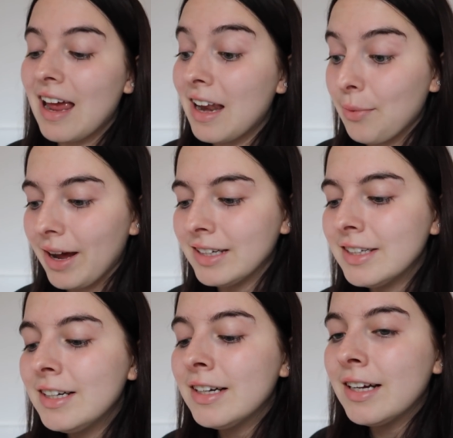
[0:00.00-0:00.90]
Anyway,
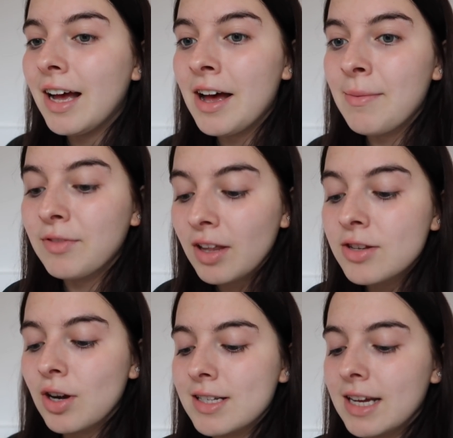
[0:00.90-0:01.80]
um, I've done the
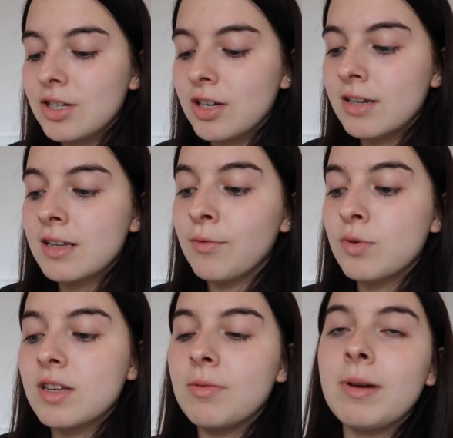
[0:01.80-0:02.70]
translations and I've
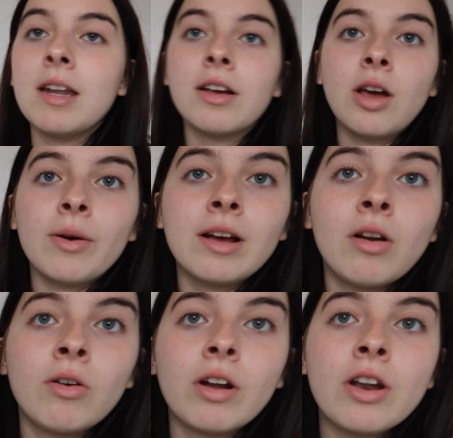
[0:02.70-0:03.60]
also been going
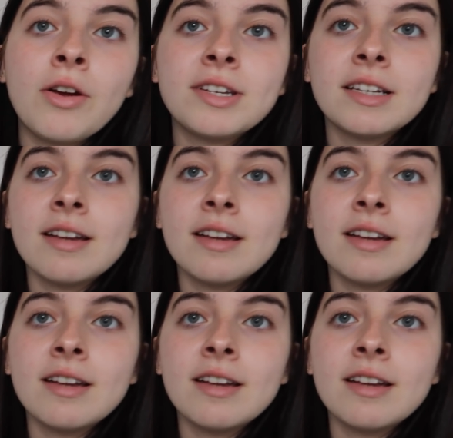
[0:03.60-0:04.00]
along noting